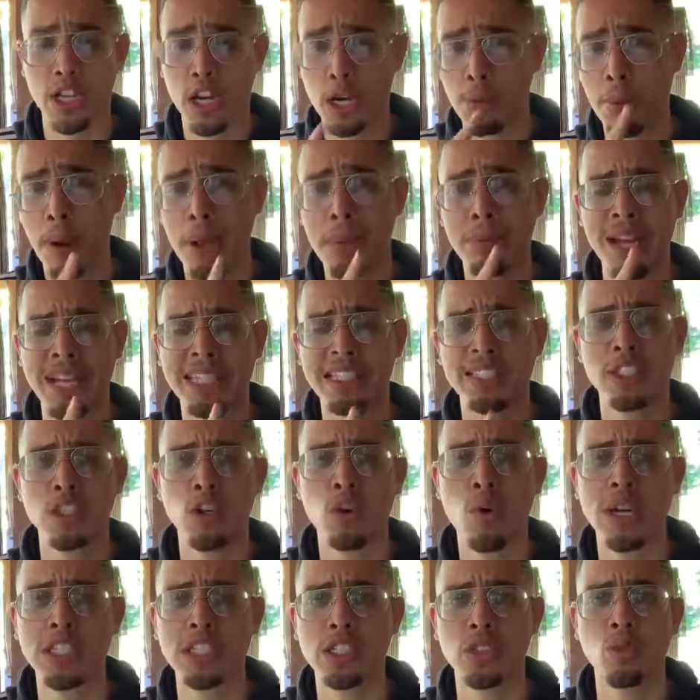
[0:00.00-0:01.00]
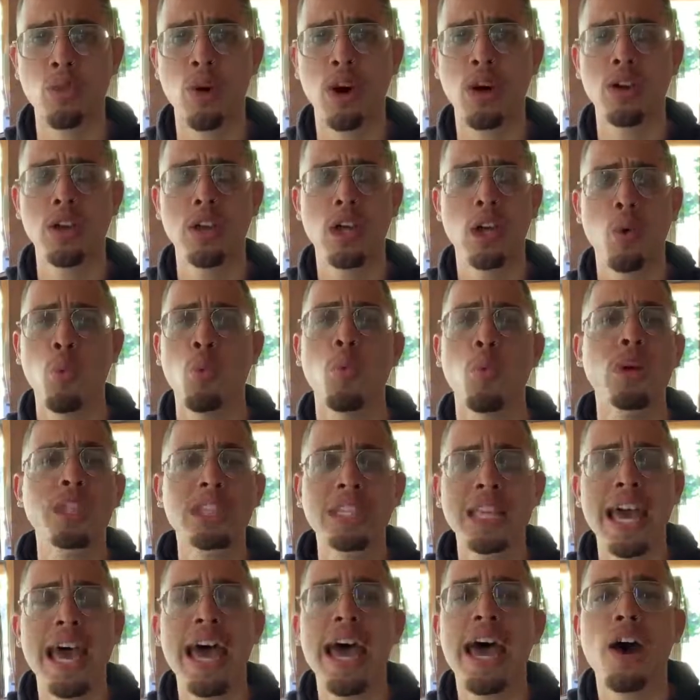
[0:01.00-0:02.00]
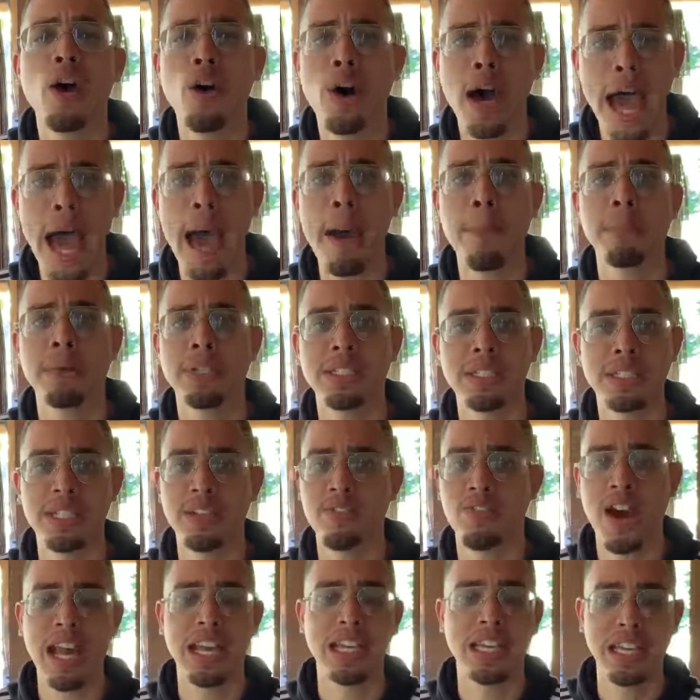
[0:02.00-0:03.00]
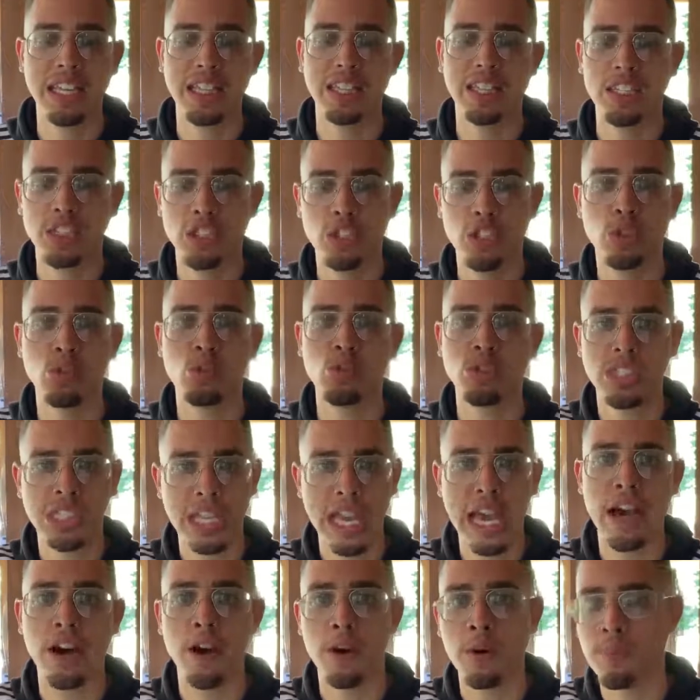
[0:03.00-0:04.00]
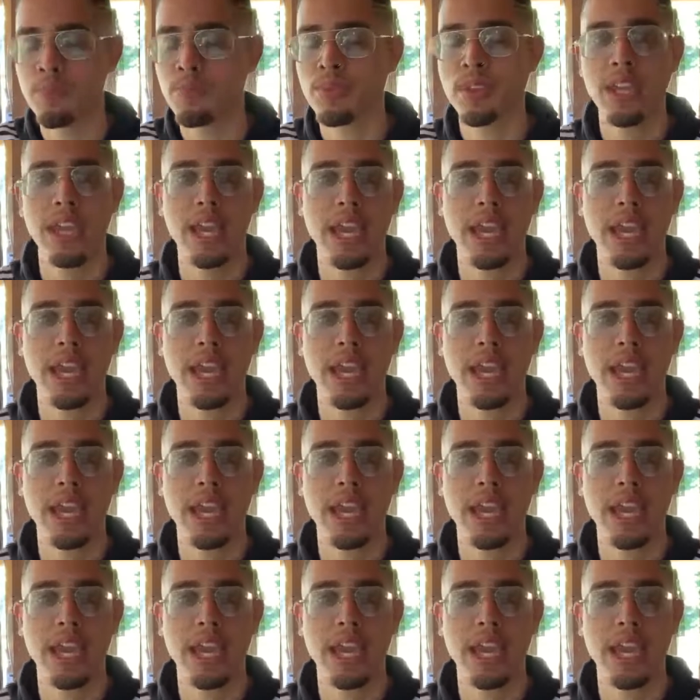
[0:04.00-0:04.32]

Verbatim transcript: Now, you're probably asking the question, well, what the hell happens if I get this huge sale?